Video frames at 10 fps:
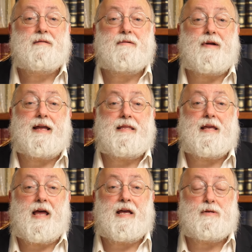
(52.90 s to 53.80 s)
right
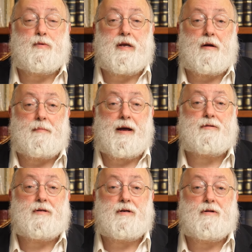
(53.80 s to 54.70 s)
as we are
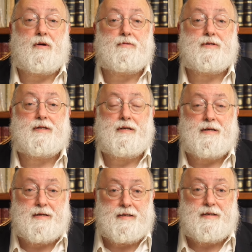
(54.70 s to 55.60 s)
about to close
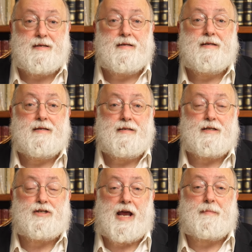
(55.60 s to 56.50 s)
the
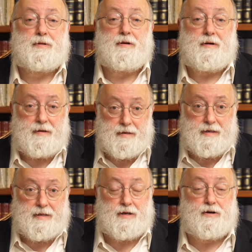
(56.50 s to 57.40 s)
chapter,
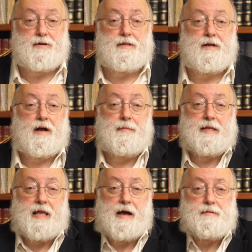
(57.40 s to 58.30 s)
the curtain
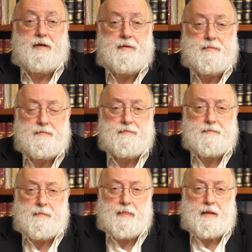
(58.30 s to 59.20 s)
coming down
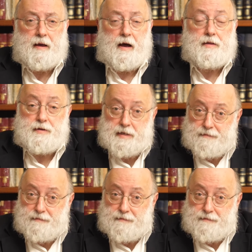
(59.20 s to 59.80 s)
on this